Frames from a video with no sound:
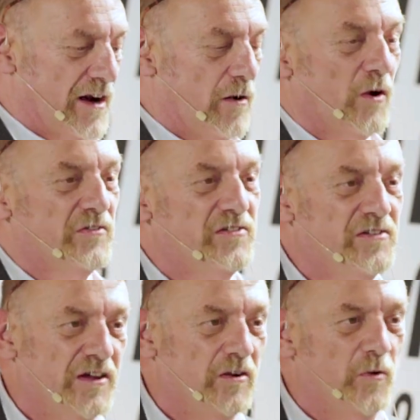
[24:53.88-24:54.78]
that I wanted to
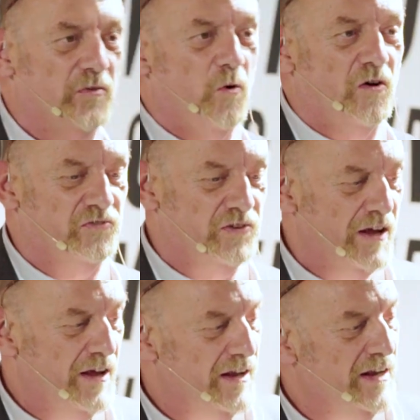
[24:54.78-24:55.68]
deal with was
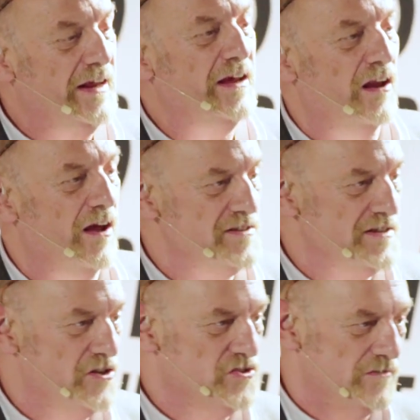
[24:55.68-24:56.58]

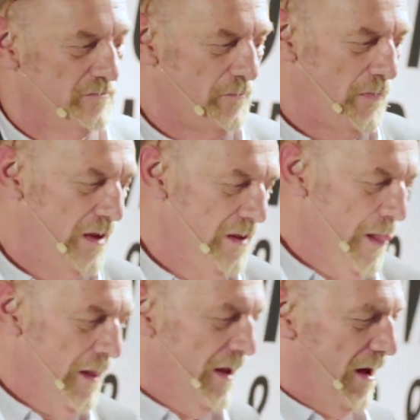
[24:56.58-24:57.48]
legalization.
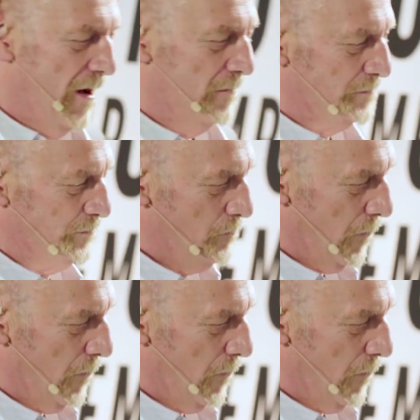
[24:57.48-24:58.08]
I'm